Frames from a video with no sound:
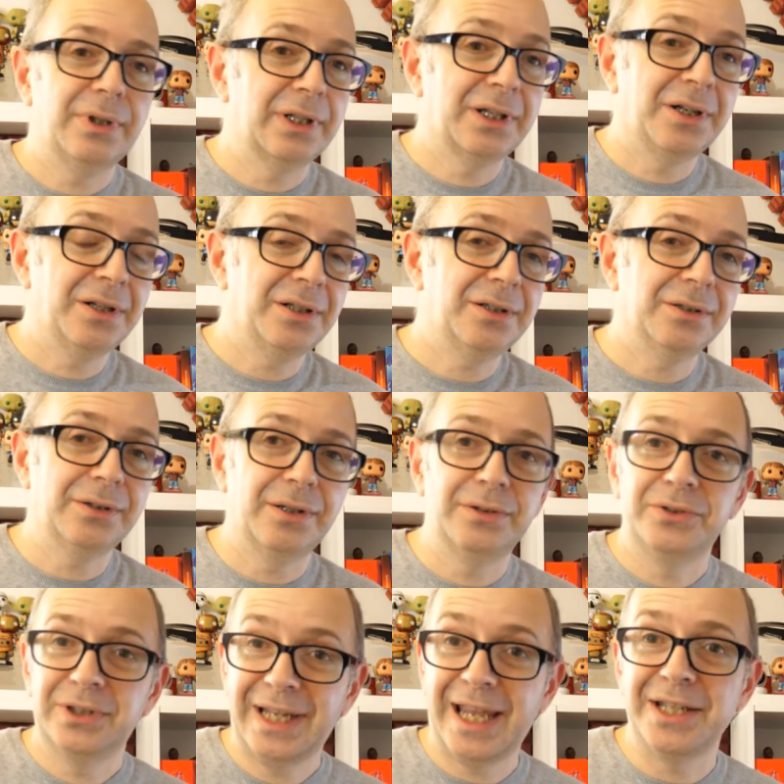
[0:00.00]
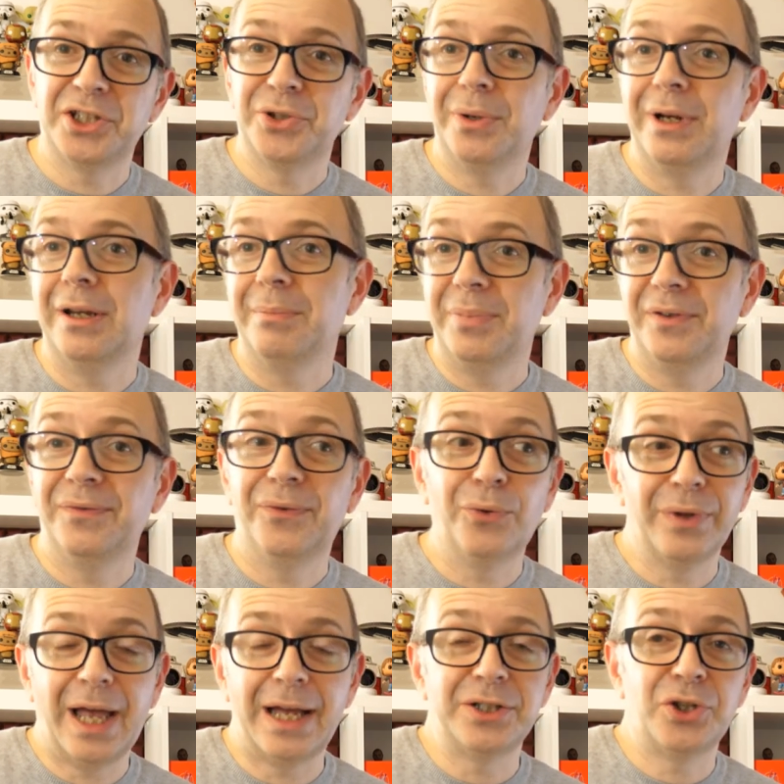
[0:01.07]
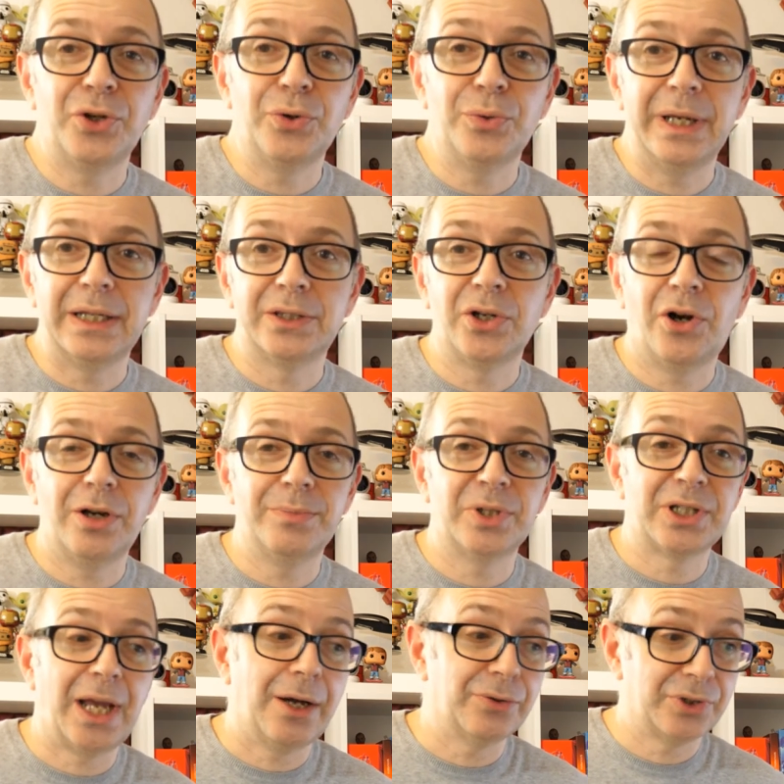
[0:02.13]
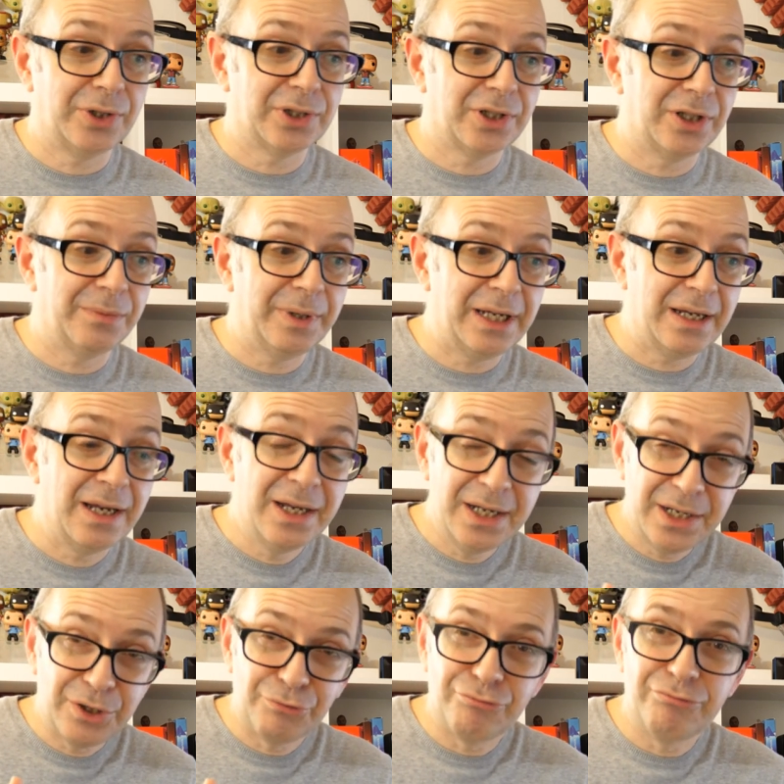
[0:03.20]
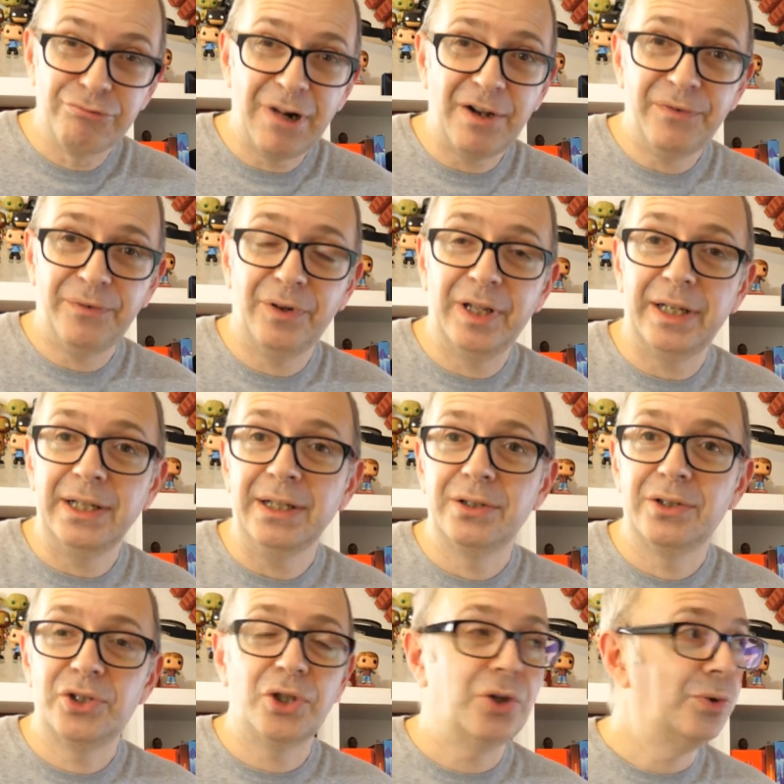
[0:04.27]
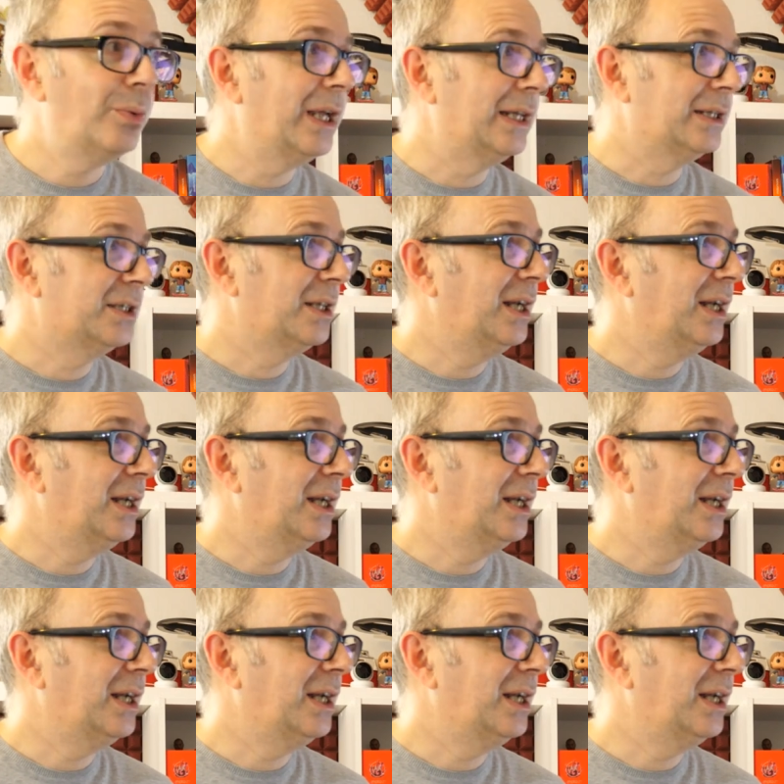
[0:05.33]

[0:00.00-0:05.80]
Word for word: I can't get to it before that two week time scale, so it's going to be roughly two weeks.